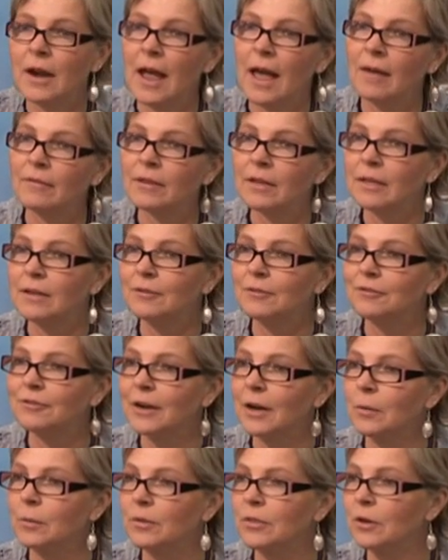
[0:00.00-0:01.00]
having an
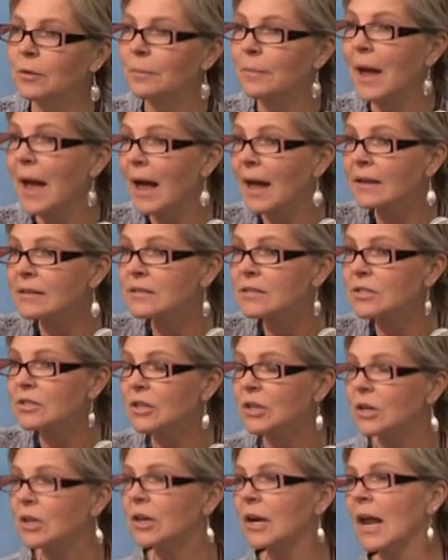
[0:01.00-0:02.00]
affair with her
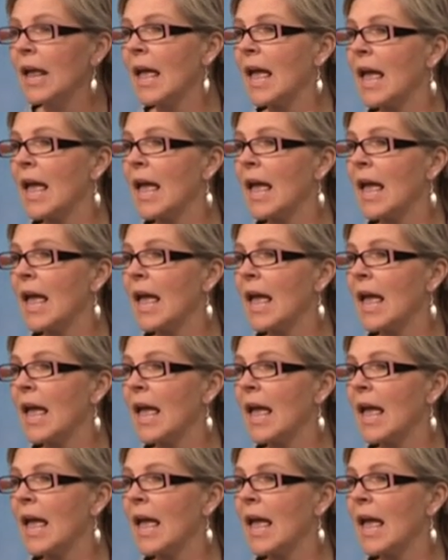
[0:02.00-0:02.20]
pastor,